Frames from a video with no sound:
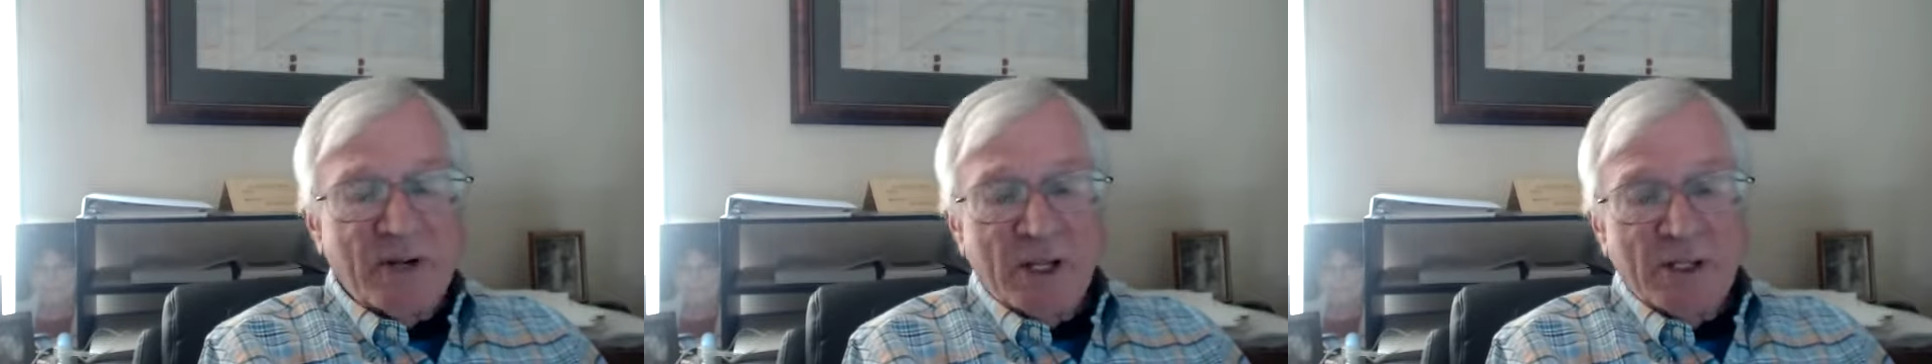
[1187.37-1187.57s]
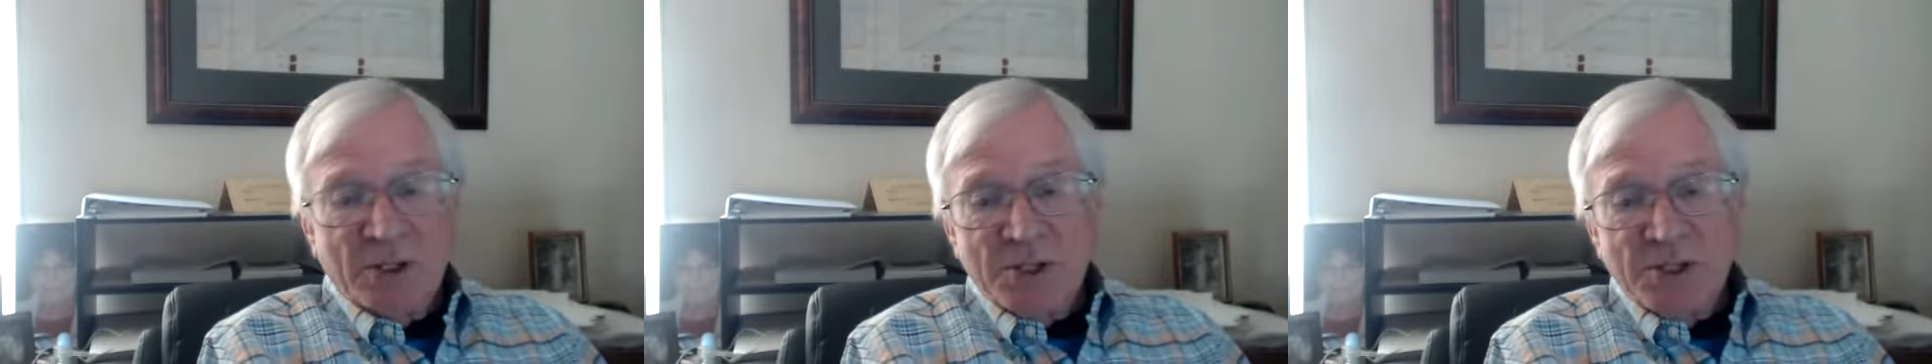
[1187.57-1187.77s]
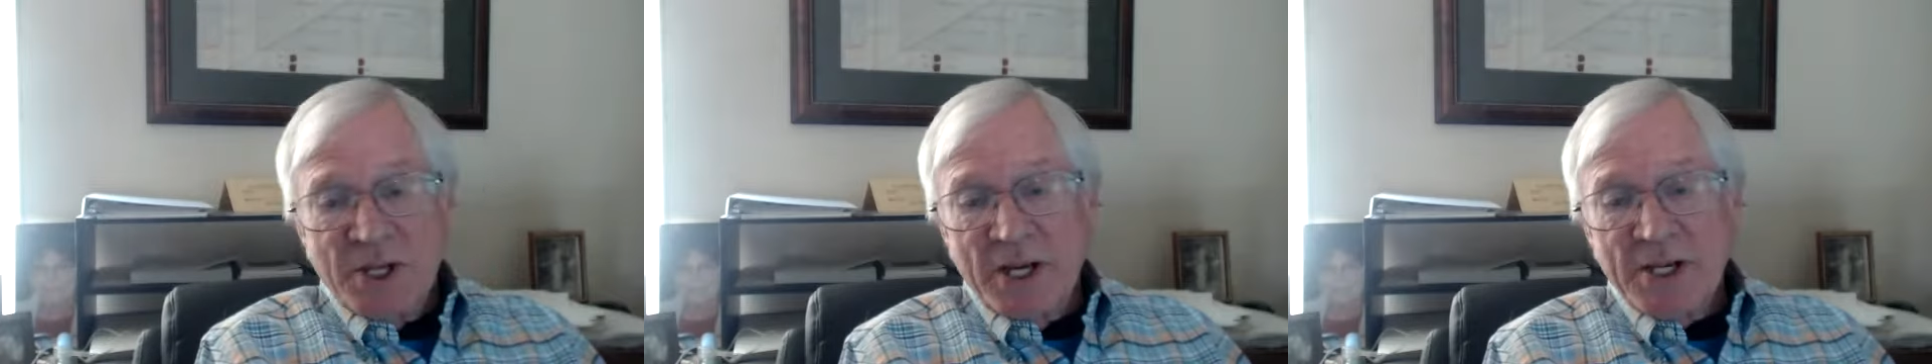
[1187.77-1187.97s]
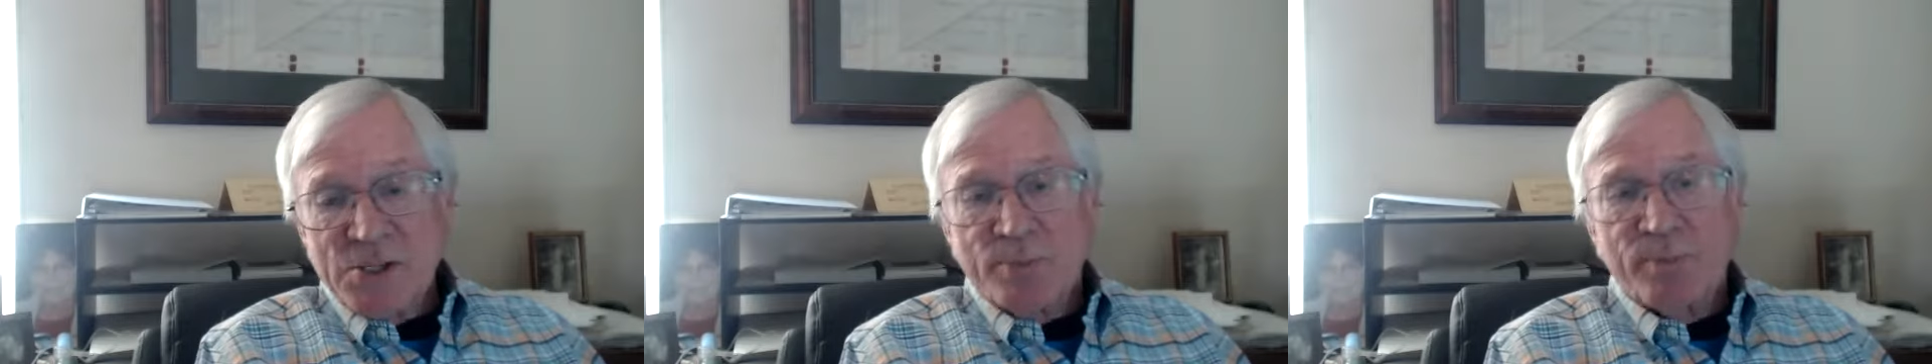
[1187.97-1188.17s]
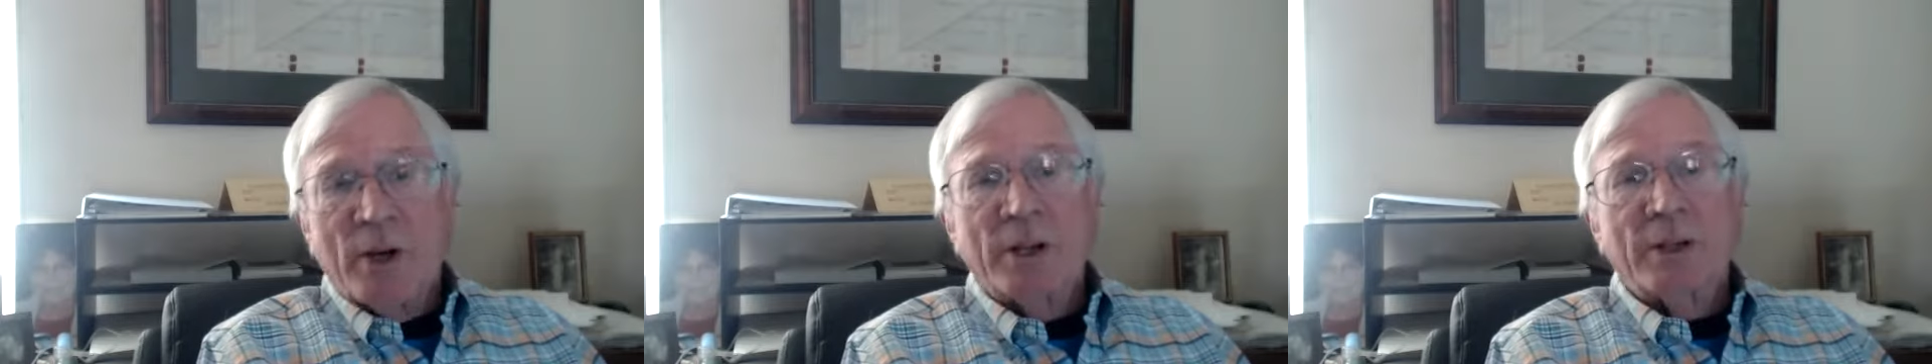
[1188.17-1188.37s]
other
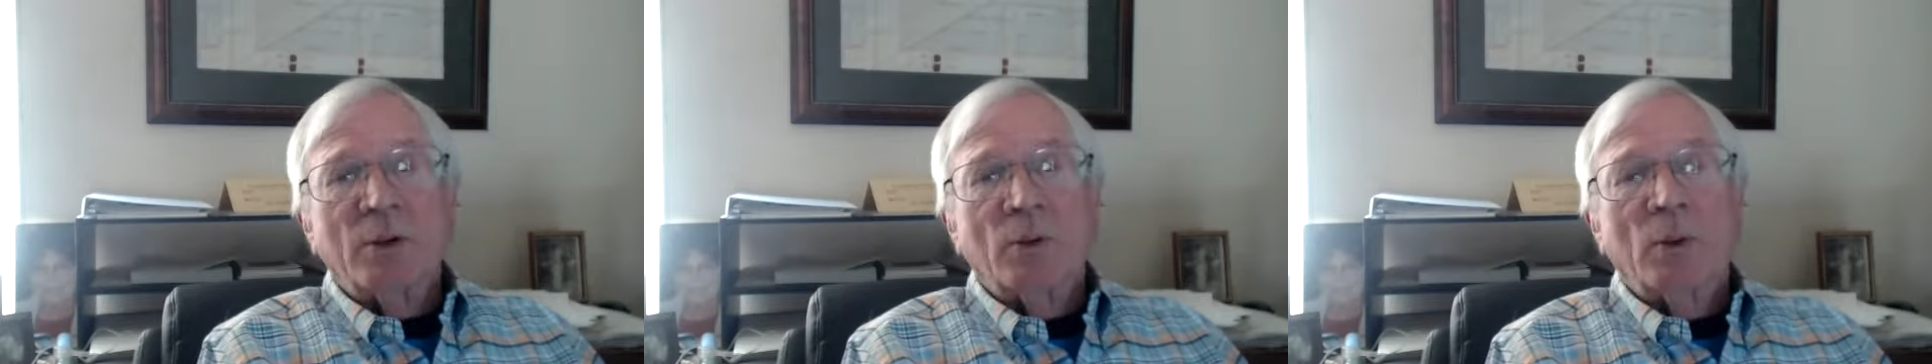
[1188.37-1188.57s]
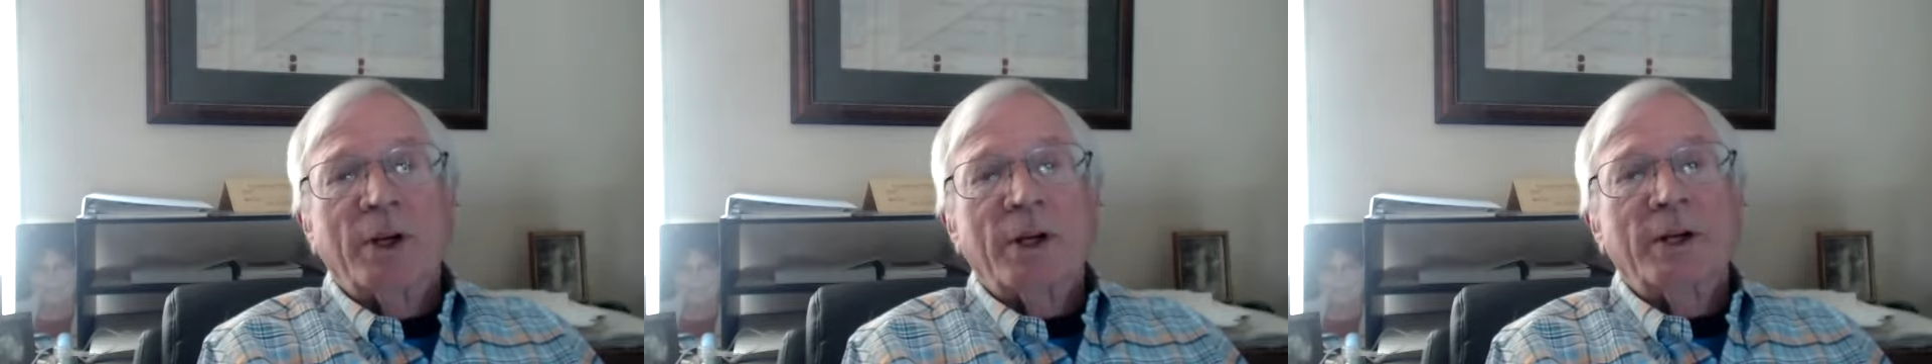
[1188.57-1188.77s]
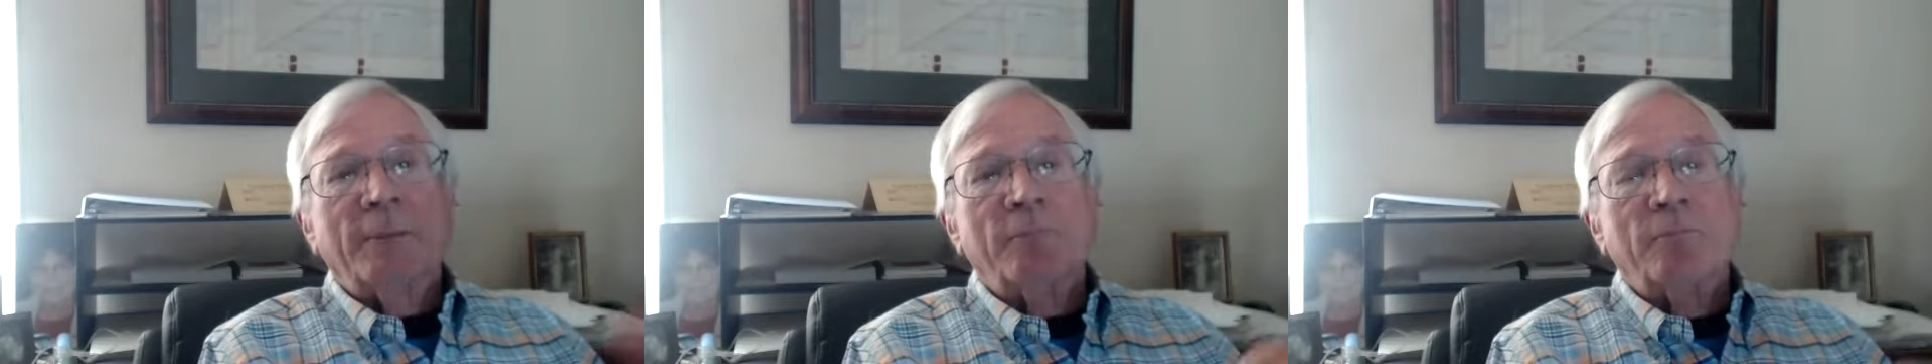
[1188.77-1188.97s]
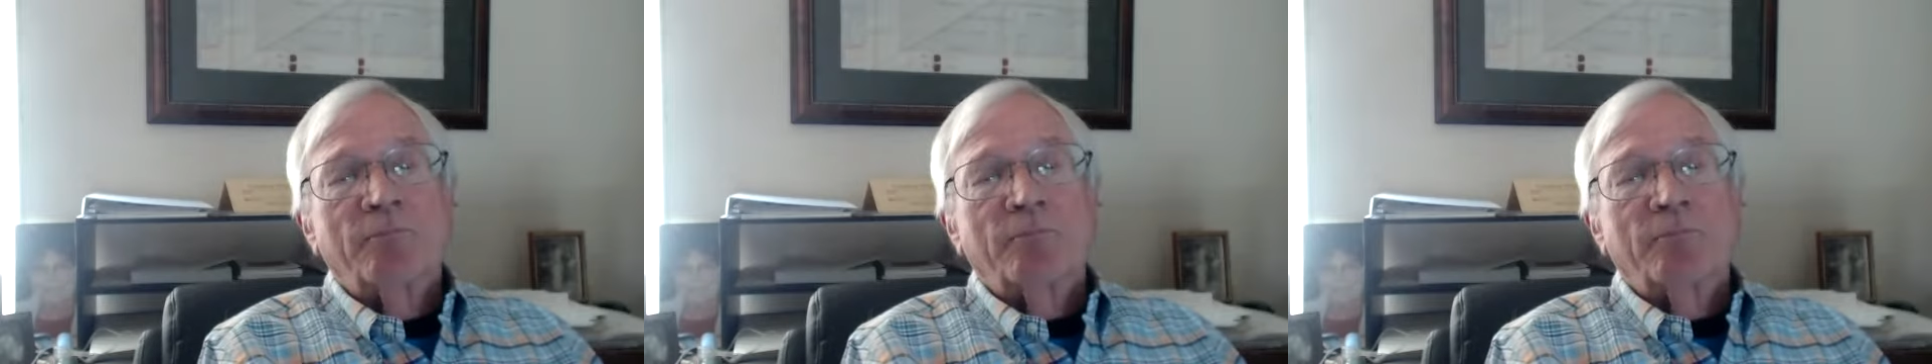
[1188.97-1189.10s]
tests, by the way,